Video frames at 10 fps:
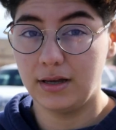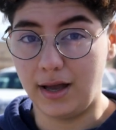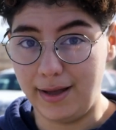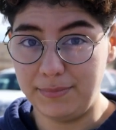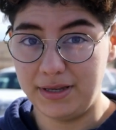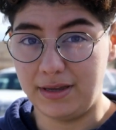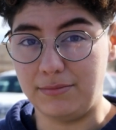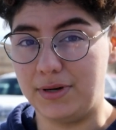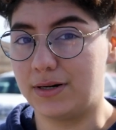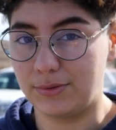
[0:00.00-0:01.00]
I'm
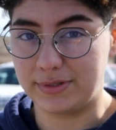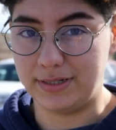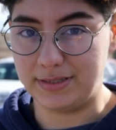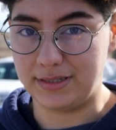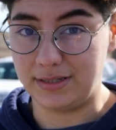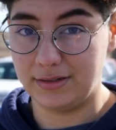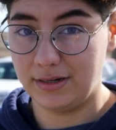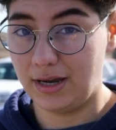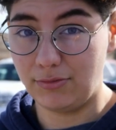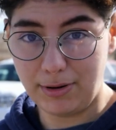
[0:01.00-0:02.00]
in Maryville, Tennessee,
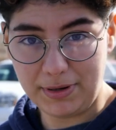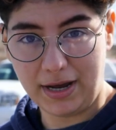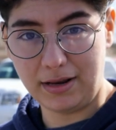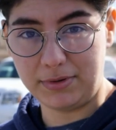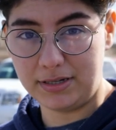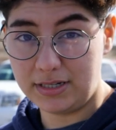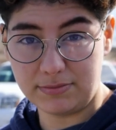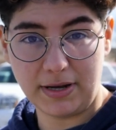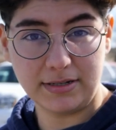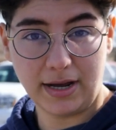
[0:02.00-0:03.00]
and right behind me is
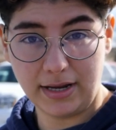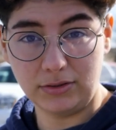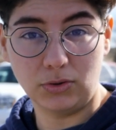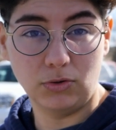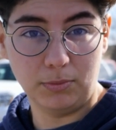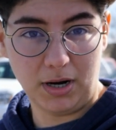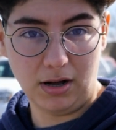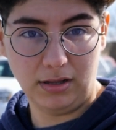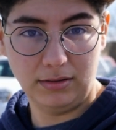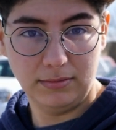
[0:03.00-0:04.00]
my dying local
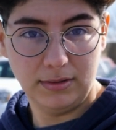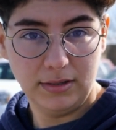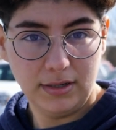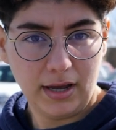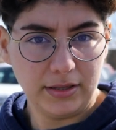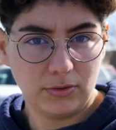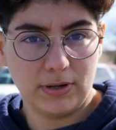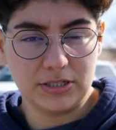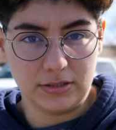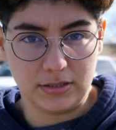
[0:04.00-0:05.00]
mall. And the
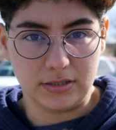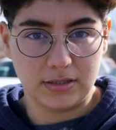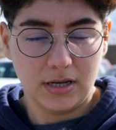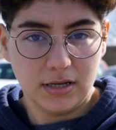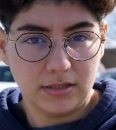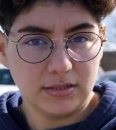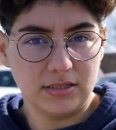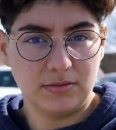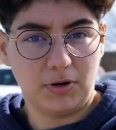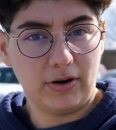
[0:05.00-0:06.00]
question is, does
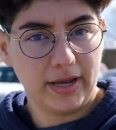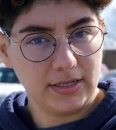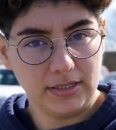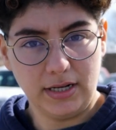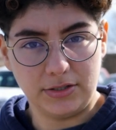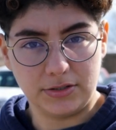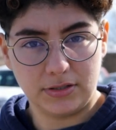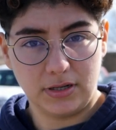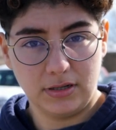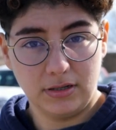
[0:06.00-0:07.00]
this mall hate teenagers?